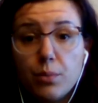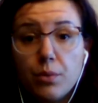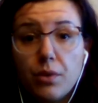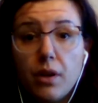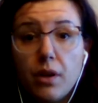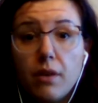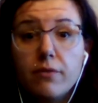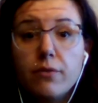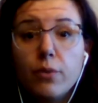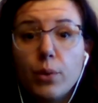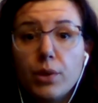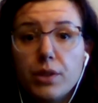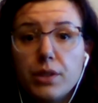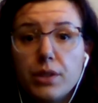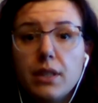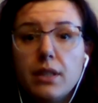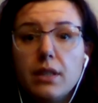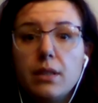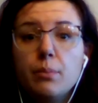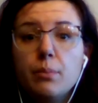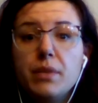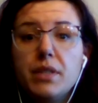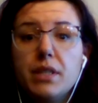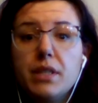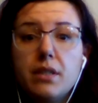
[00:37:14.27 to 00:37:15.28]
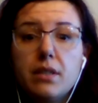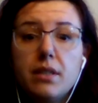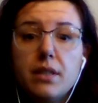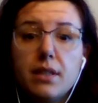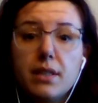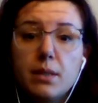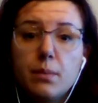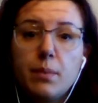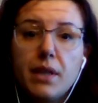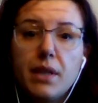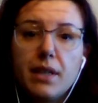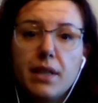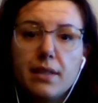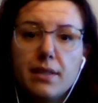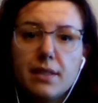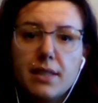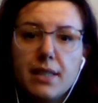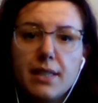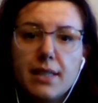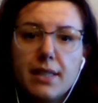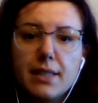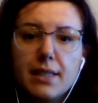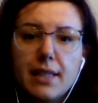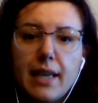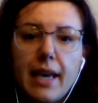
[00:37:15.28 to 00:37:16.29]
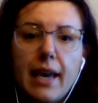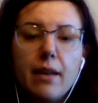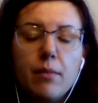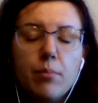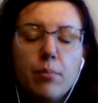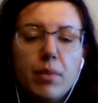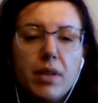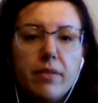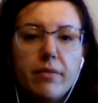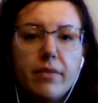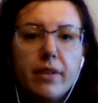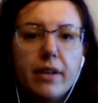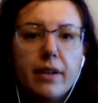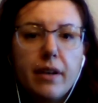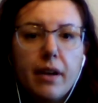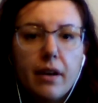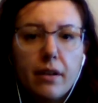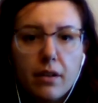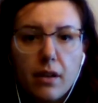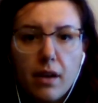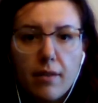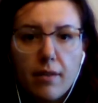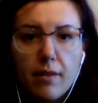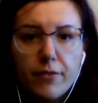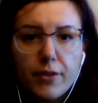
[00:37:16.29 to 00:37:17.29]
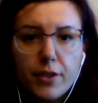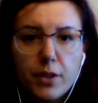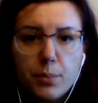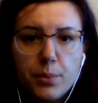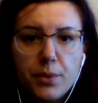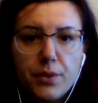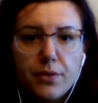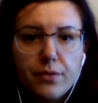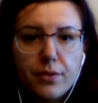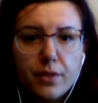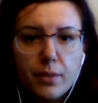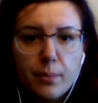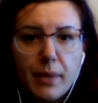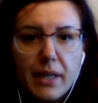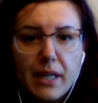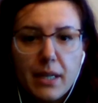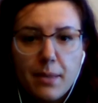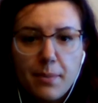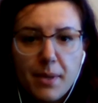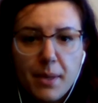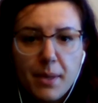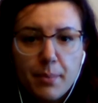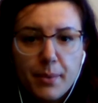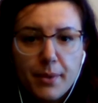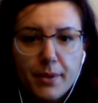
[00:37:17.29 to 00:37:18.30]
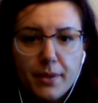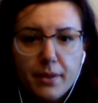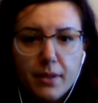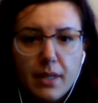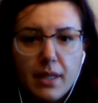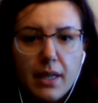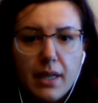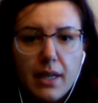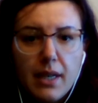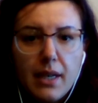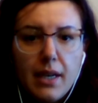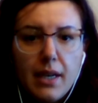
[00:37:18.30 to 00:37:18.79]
We're not forcing them into this, because this can be very uncomfortable for many people.